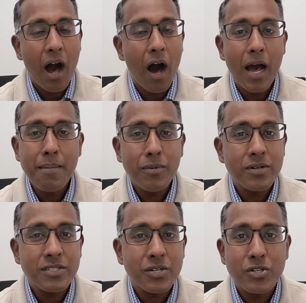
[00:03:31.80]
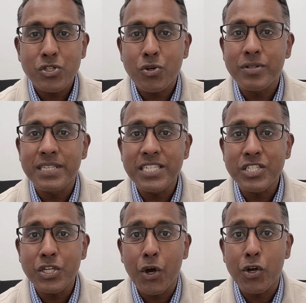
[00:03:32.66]
I'm not so sure this
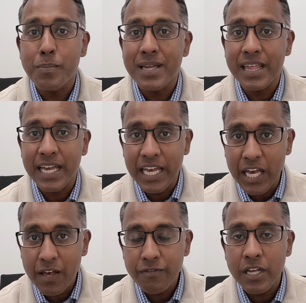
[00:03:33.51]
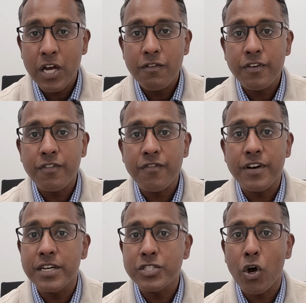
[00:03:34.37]
is going to be the gift for
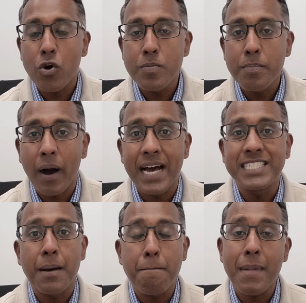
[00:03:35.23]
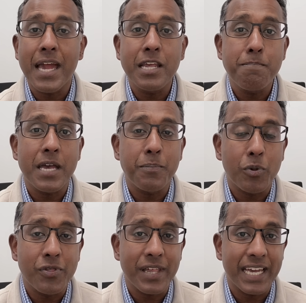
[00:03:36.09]
first home buyers that many
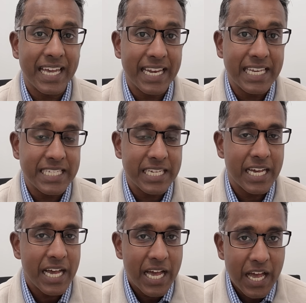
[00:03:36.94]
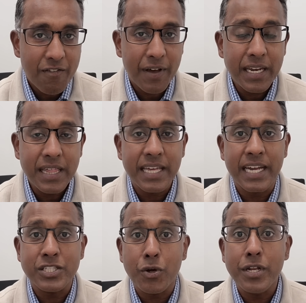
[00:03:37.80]
people think it is. If
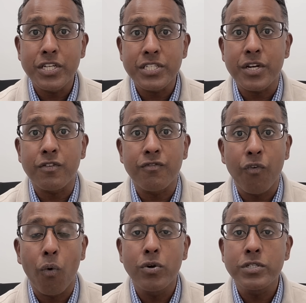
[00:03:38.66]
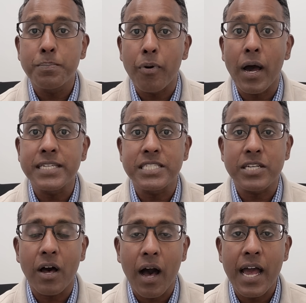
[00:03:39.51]
anything, it's only just going to force
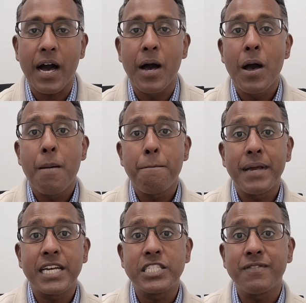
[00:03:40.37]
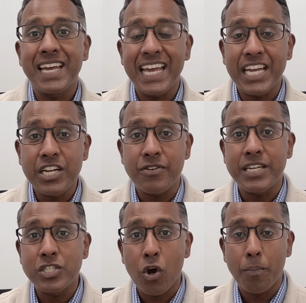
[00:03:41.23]
prices higher because of
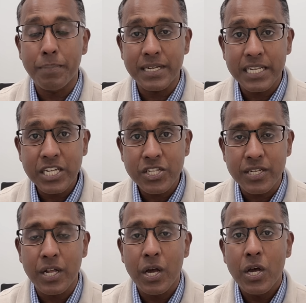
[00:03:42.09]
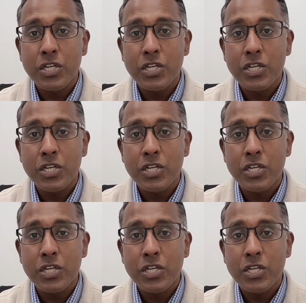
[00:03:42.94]
increased competition.